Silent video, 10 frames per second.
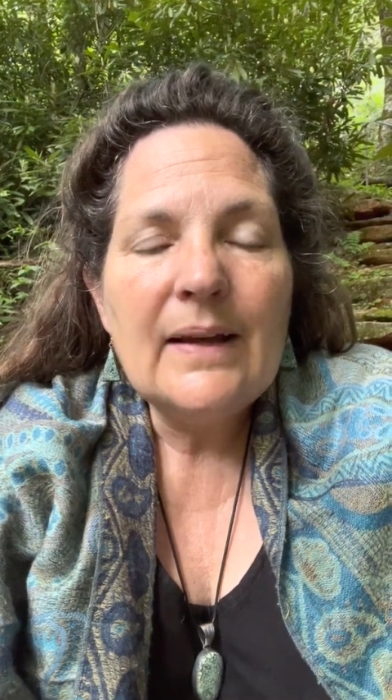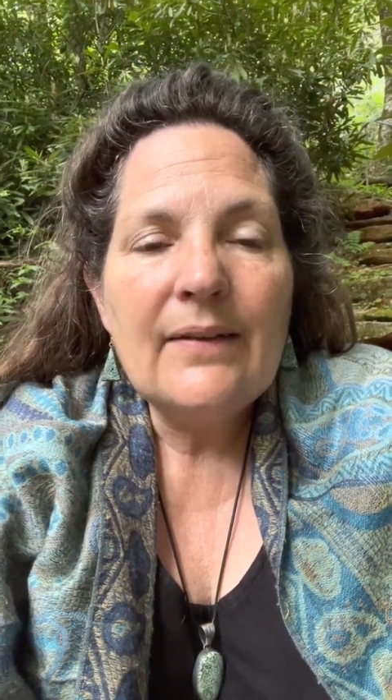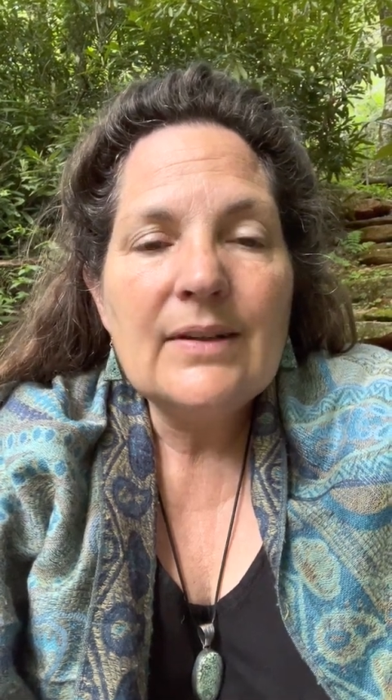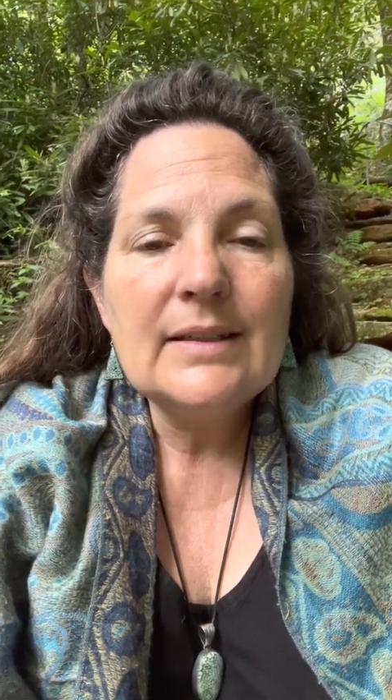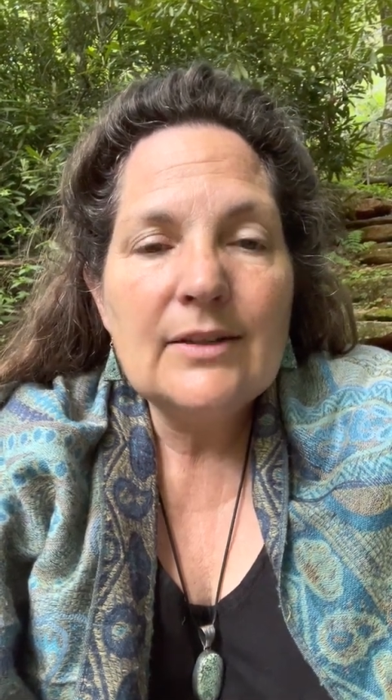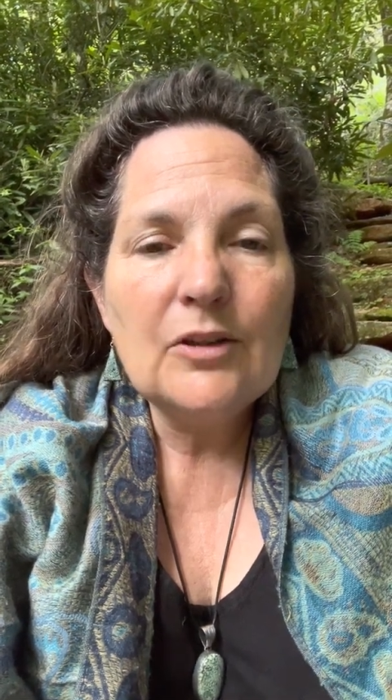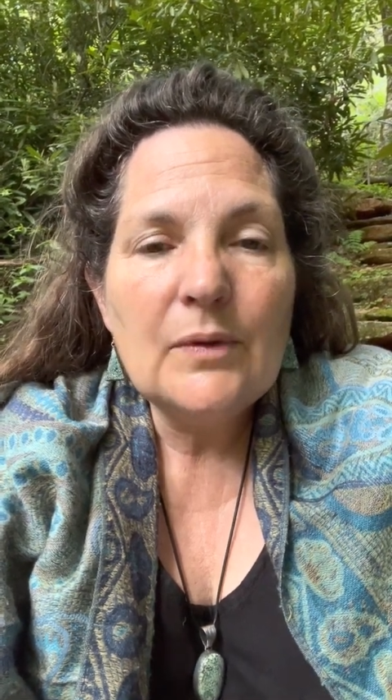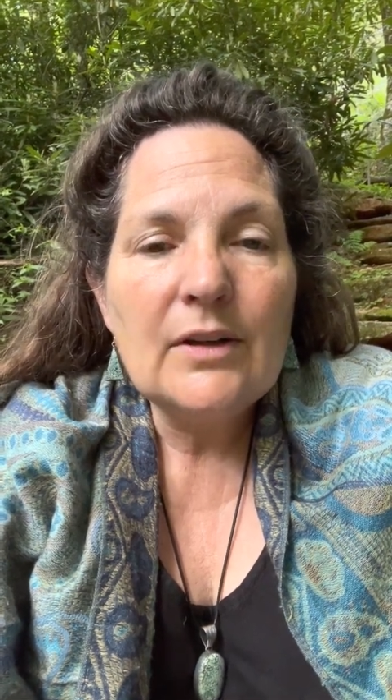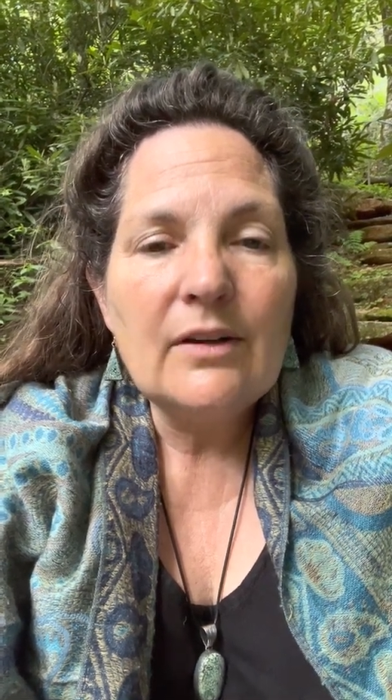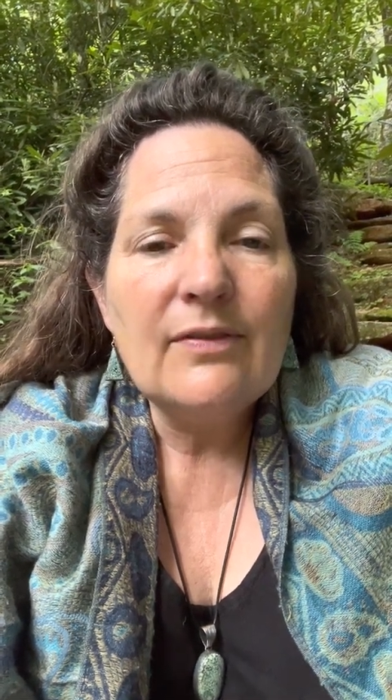having dinner
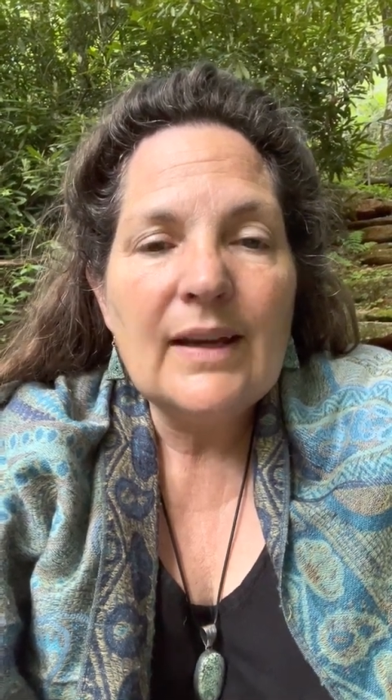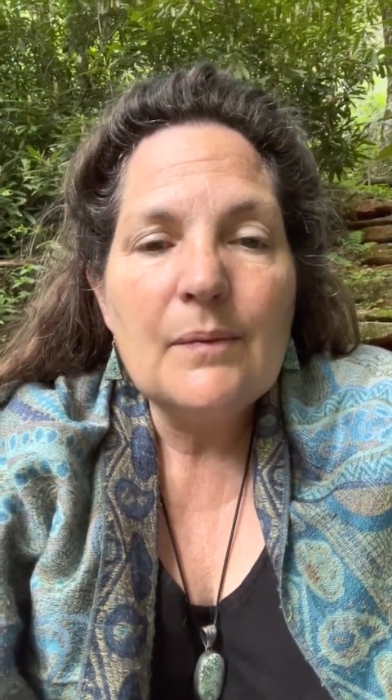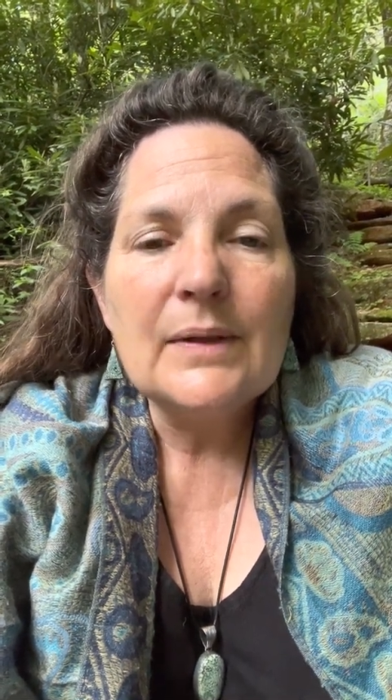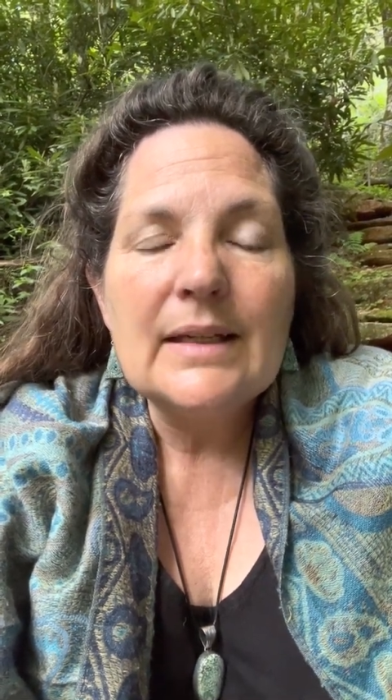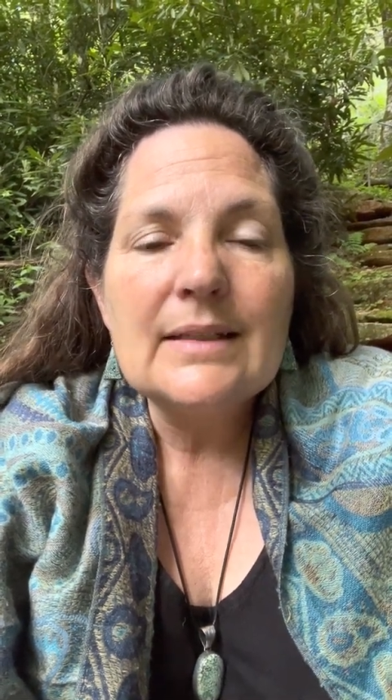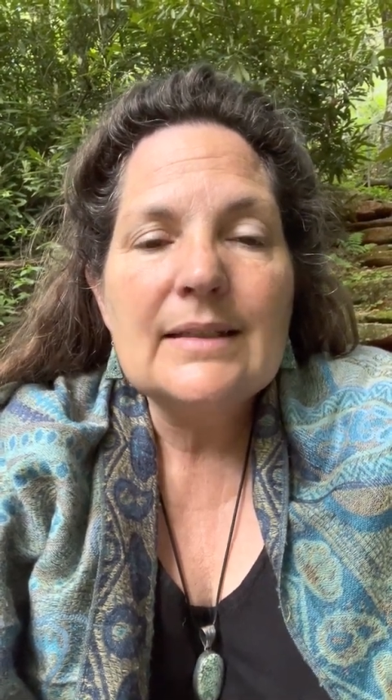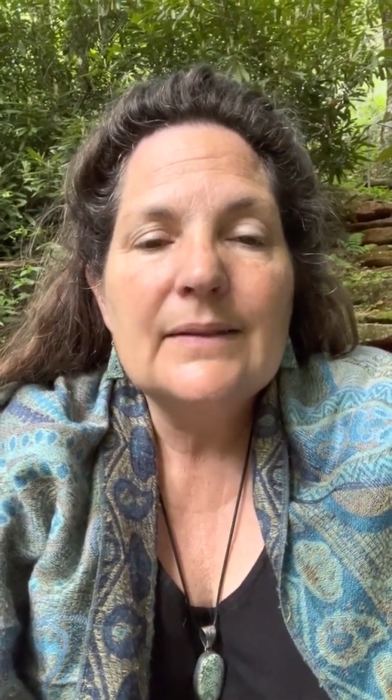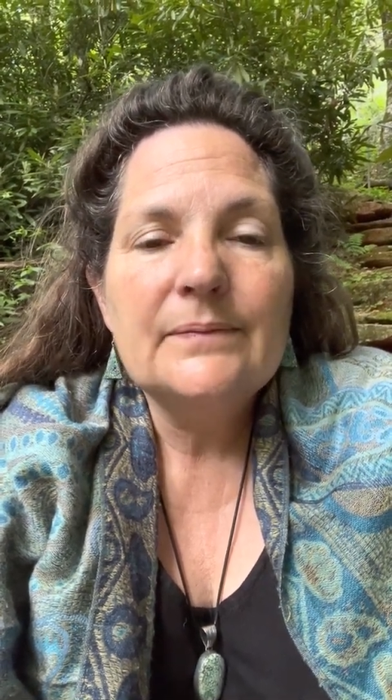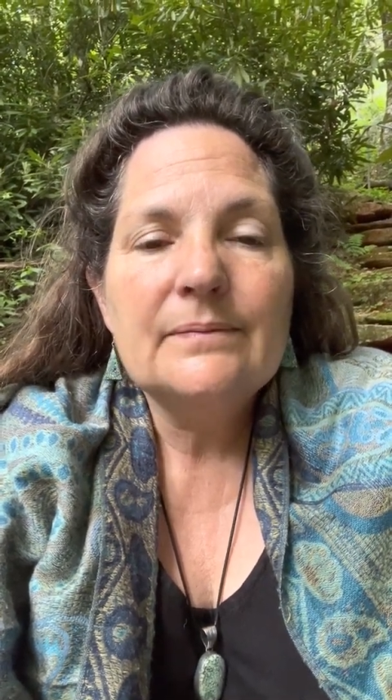with our families.